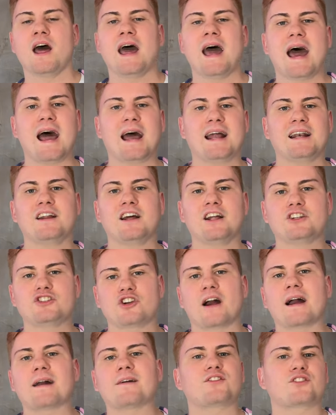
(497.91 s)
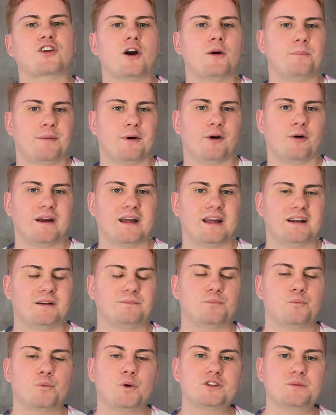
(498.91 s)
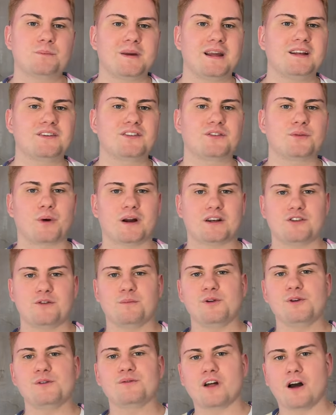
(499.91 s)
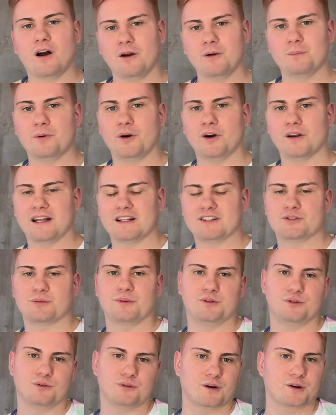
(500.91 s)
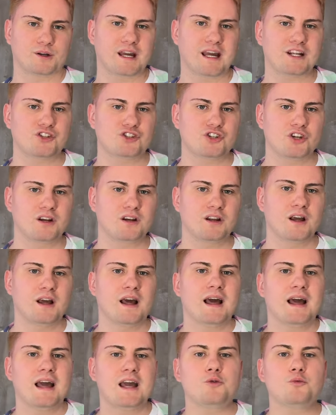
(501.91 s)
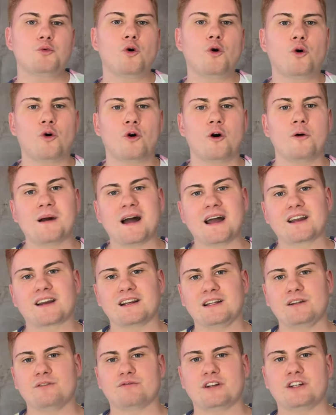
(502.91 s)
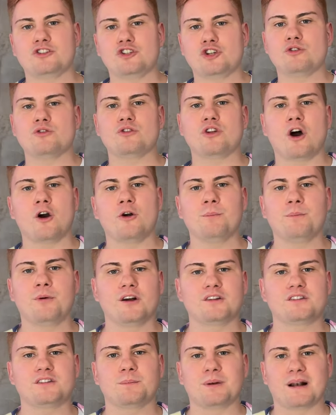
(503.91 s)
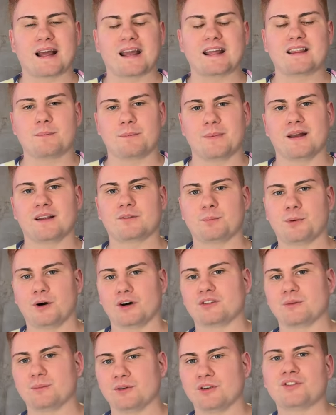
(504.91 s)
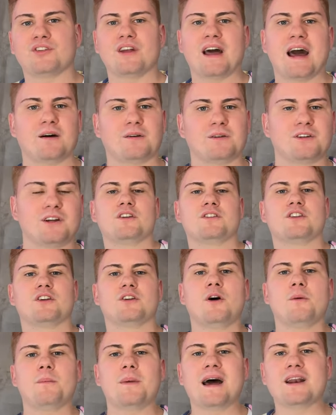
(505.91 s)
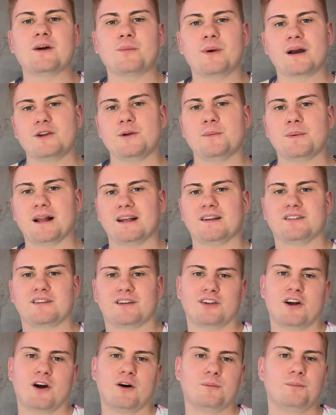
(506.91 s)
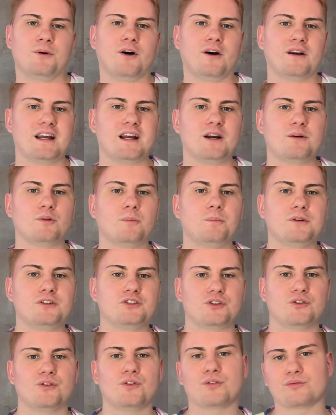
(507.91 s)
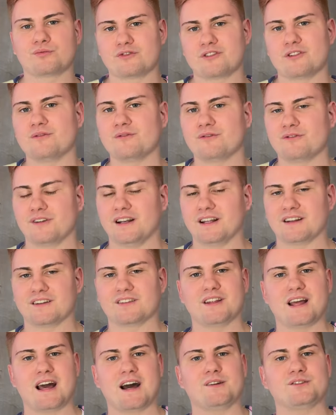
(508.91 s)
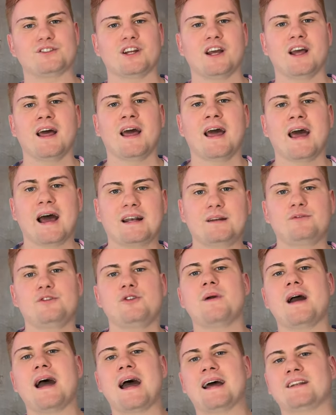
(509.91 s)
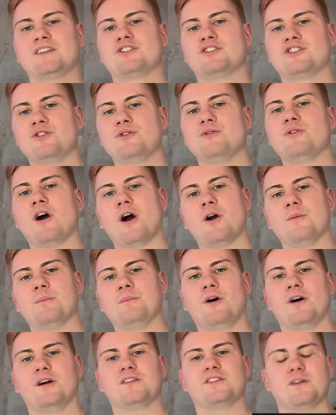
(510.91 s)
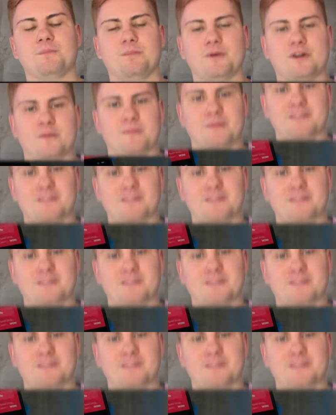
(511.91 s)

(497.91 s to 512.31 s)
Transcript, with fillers: and a gyroscope built in, which means when you move the HomePod into a new location, it will automatically retune the HomePod to play the best possible sound. So no matter where you place this HomePod, it will produce room-filling sound, and if you add 2 HomePods and put them